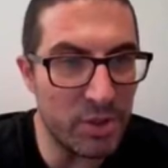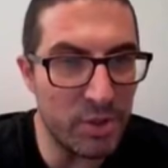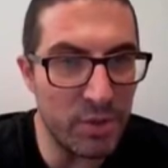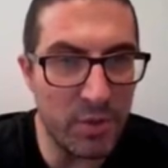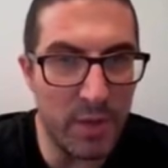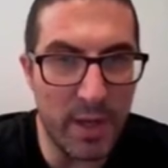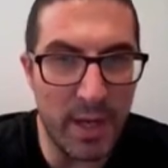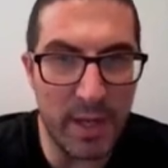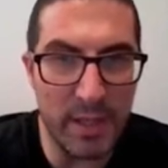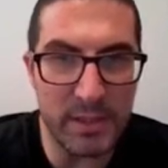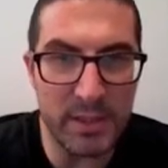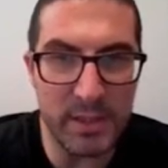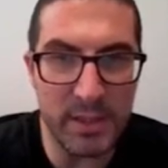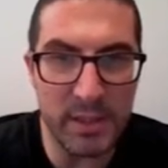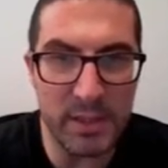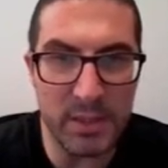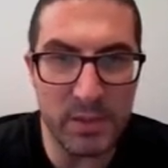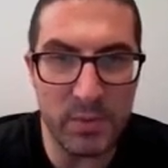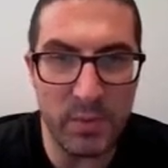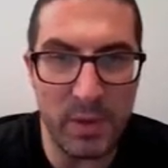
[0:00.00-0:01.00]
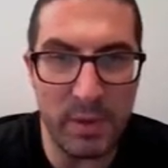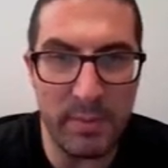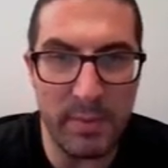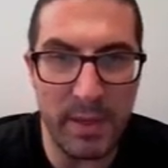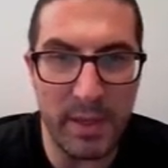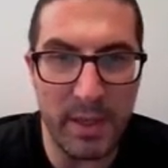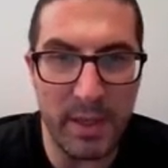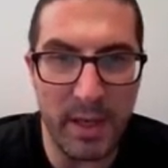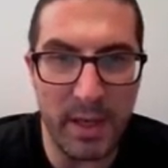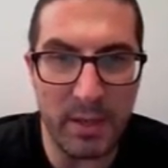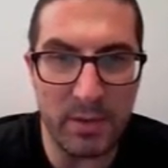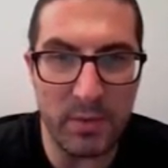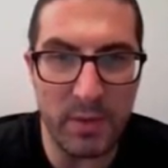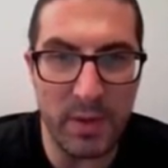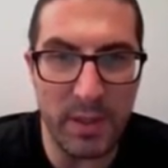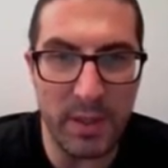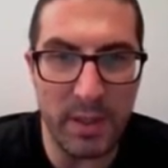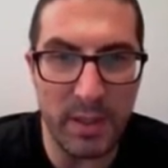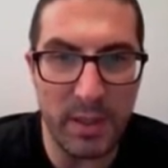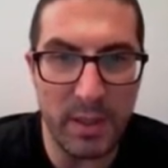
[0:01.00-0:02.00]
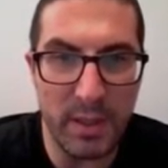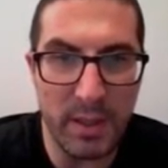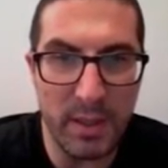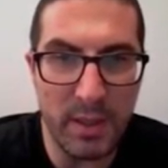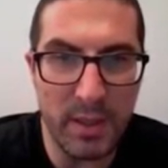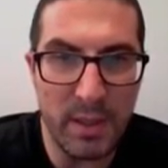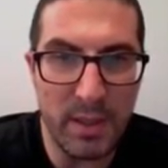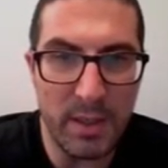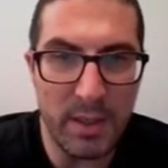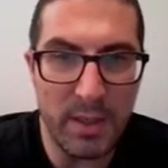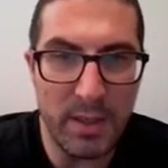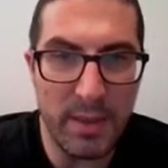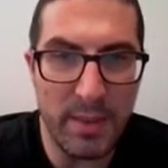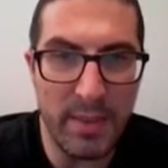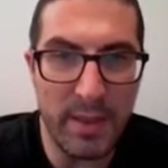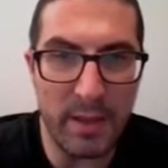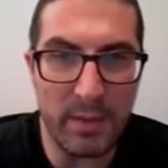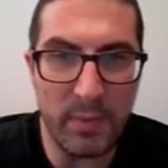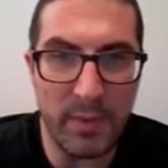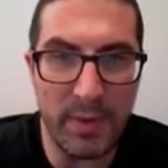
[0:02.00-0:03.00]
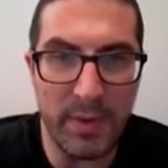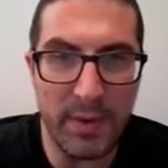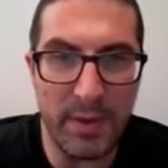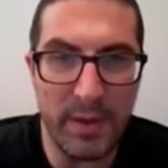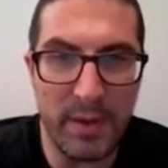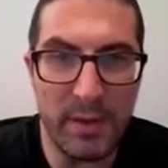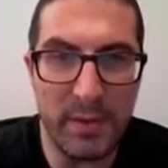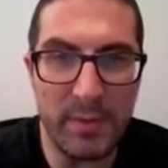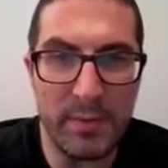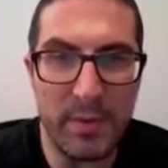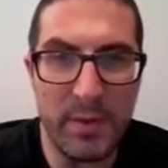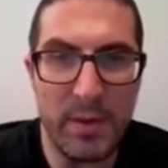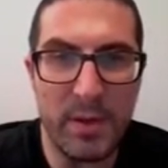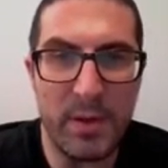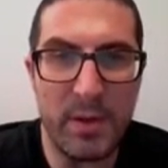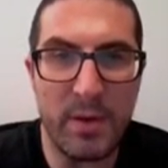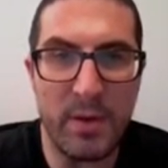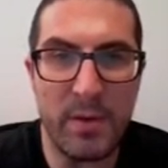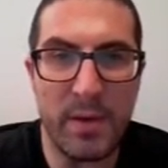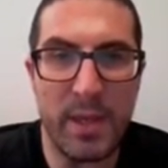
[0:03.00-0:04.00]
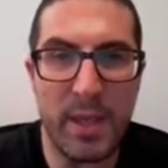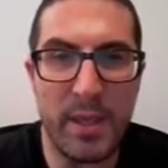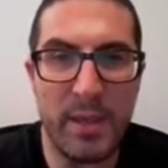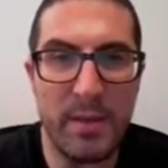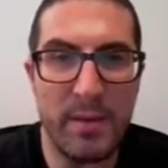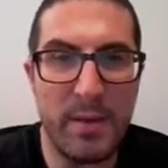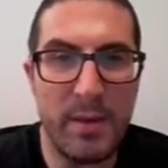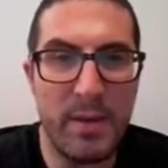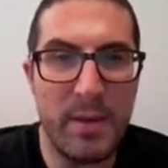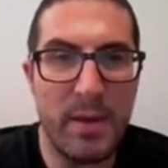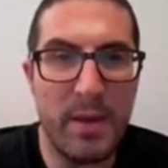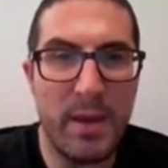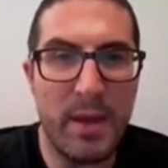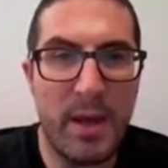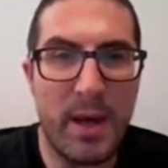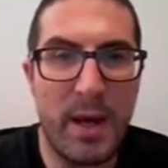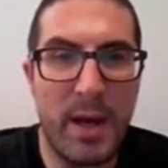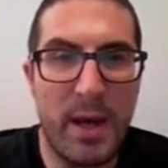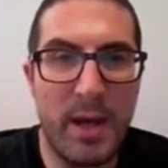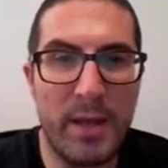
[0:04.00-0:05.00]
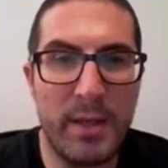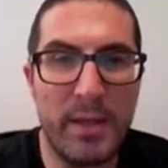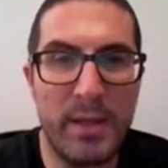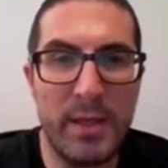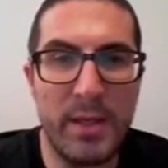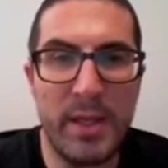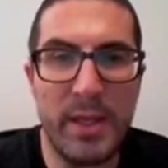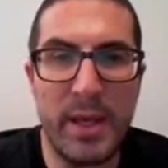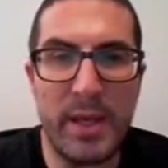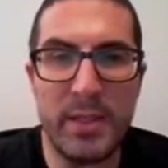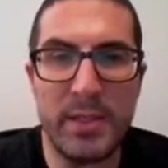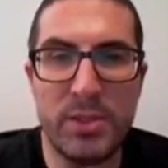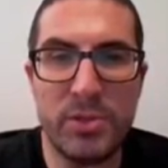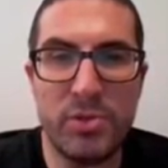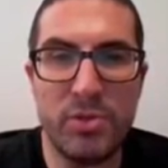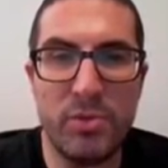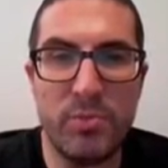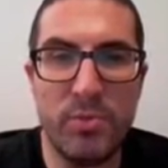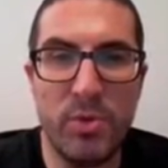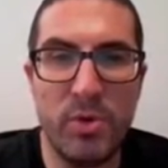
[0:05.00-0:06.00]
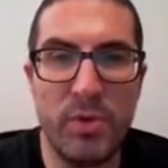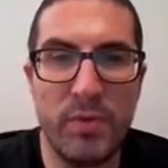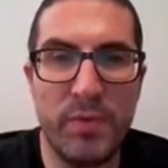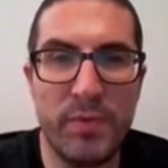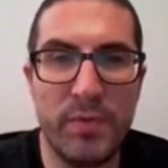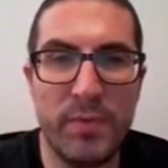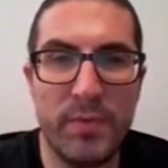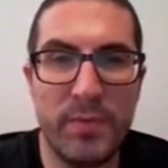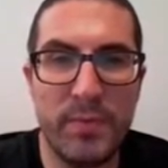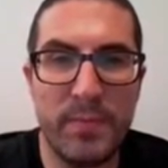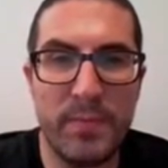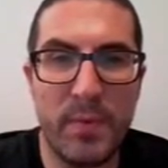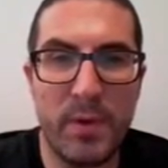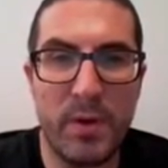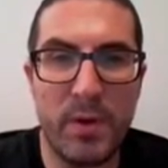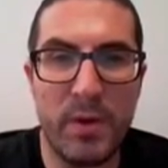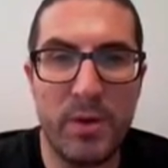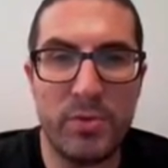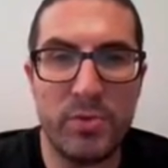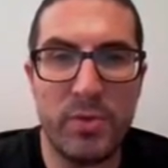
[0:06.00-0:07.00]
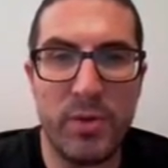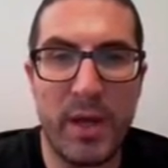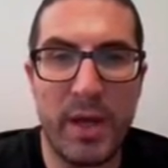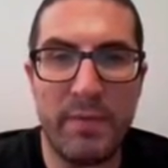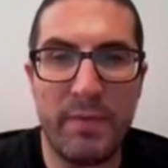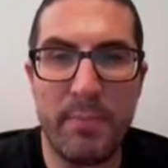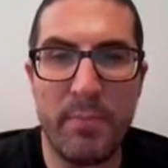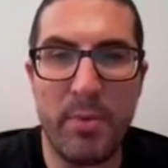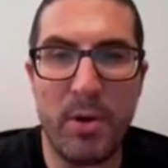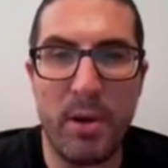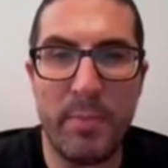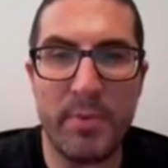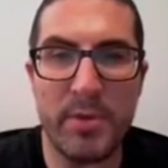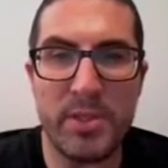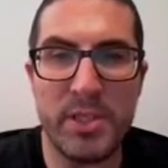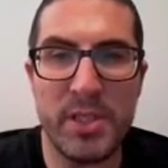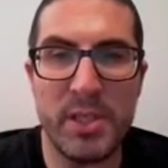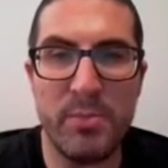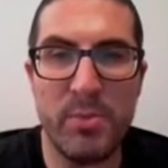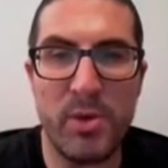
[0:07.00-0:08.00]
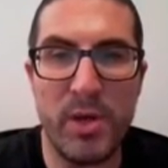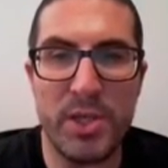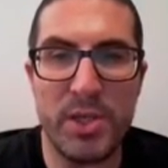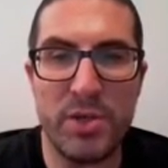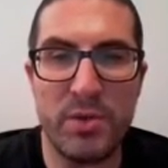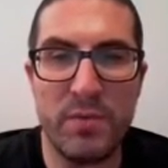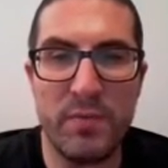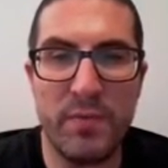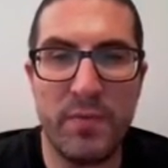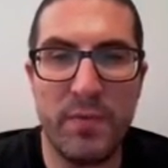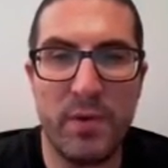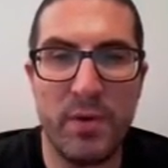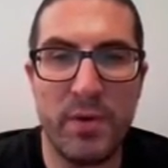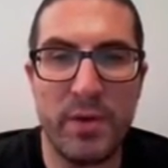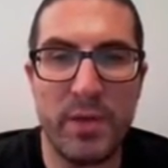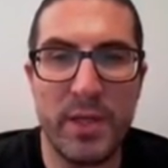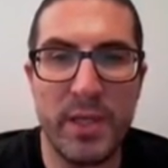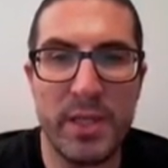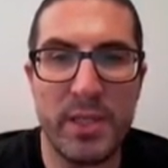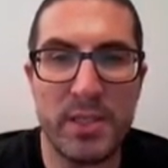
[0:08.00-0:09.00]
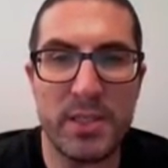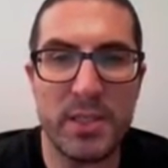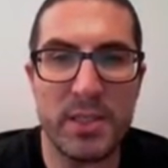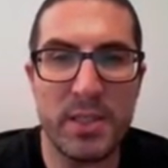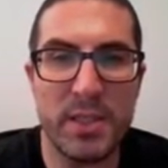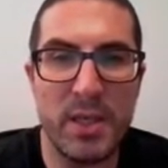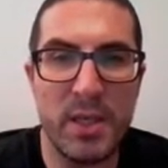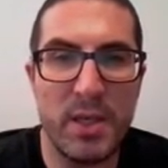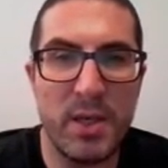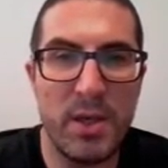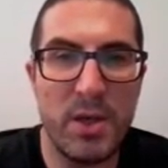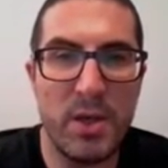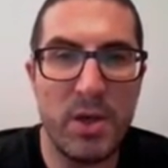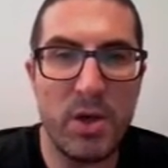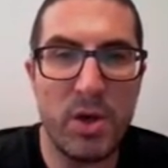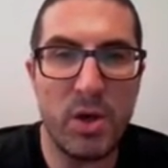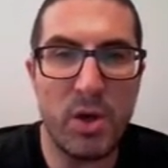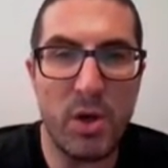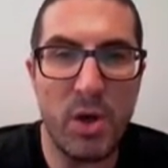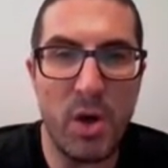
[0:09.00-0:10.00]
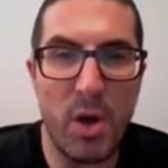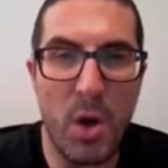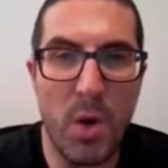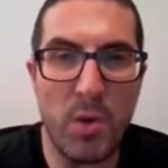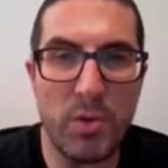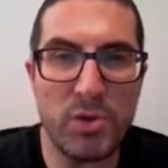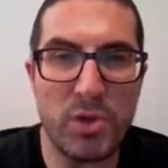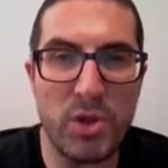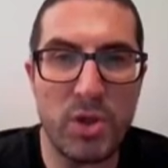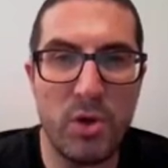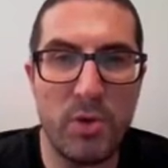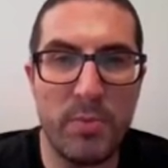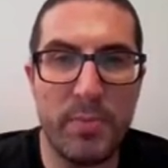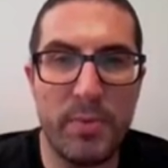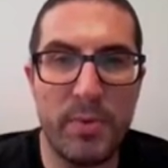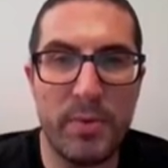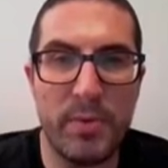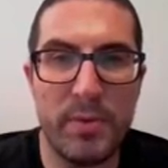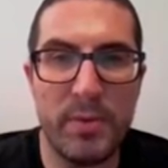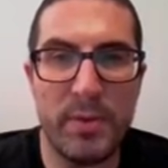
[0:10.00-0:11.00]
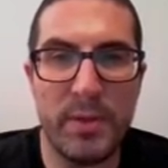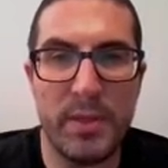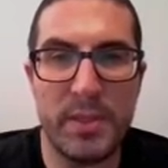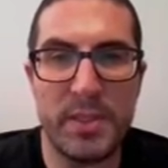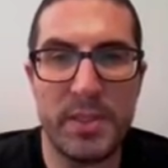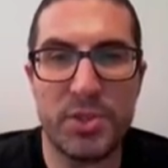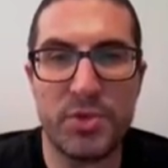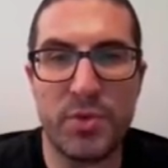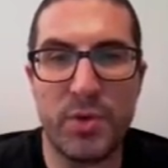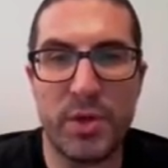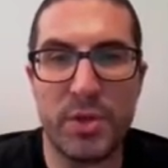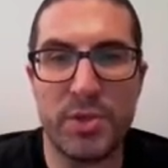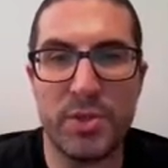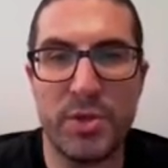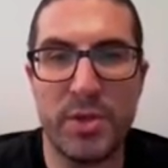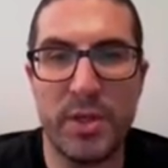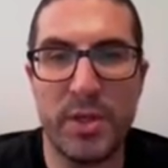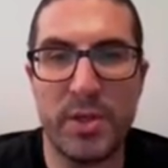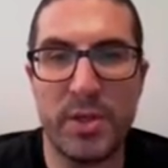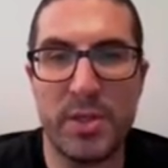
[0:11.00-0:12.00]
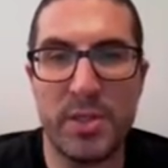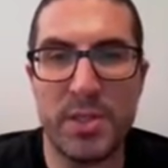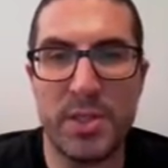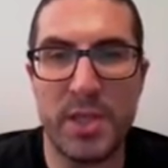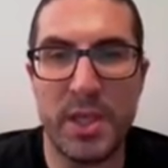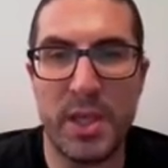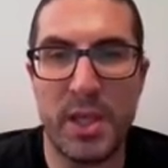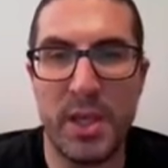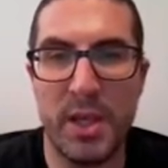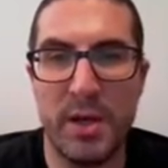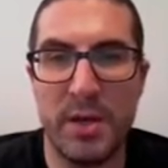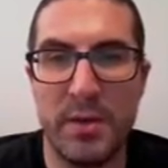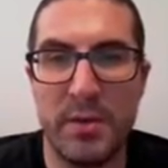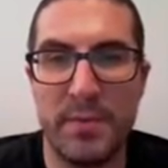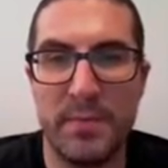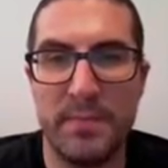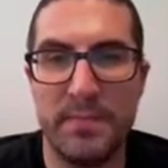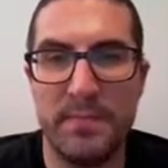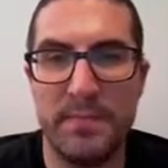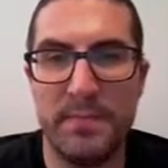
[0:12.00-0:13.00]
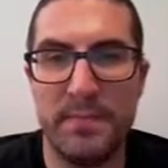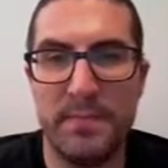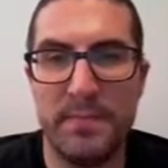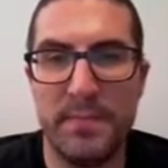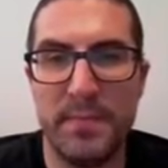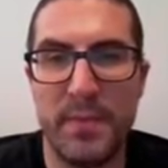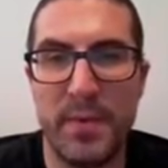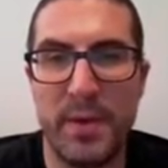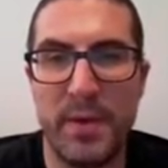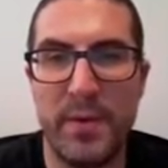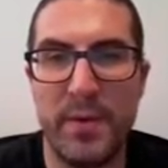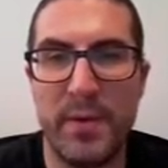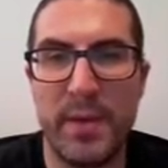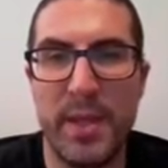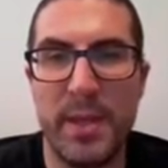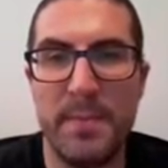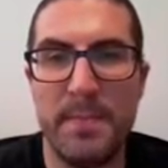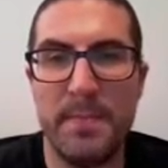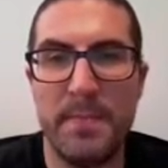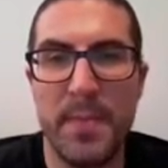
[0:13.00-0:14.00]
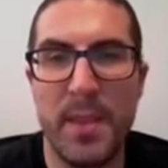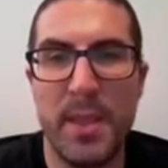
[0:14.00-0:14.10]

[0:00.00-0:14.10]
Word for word: two axis, will be actually that one there. Okay, and the idea is to move or to have a proper simulation for this closed loop structure that you can see here. Okay,